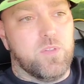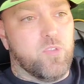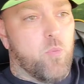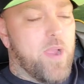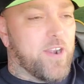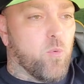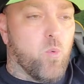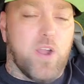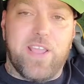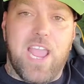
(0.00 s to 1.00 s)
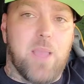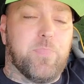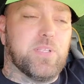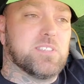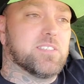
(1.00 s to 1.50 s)
No matter what
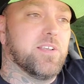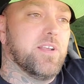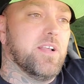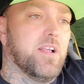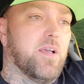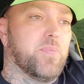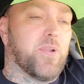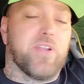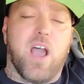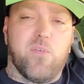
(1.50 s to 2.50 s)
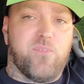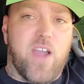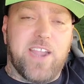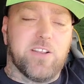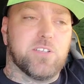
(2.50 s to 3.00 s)
happens, they're not
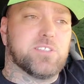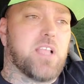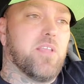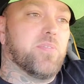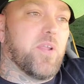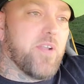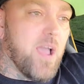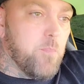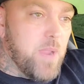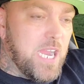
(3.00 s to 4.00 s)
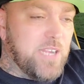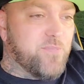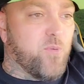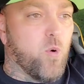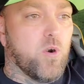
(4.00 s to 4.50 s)
fighters. They're not made
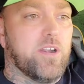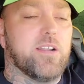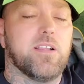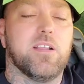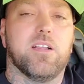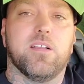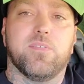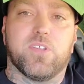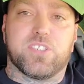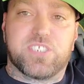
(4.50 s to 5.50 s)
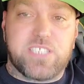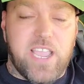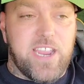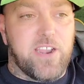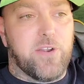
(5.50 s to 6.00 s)
for it. They're
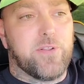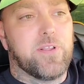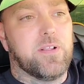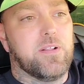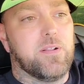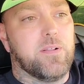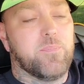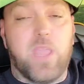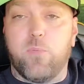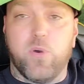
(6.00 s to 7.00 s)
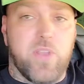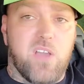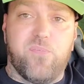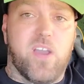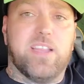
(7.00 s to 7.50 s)
scared. They will
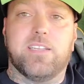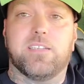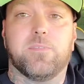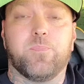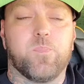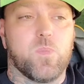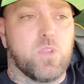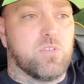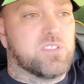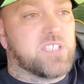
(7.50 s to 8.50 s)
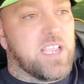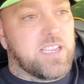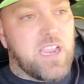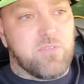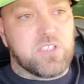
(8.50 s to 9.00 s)
not fight. You
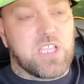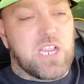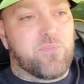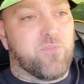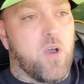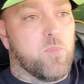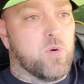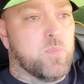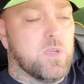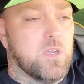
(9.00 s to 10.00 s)
take everything from them.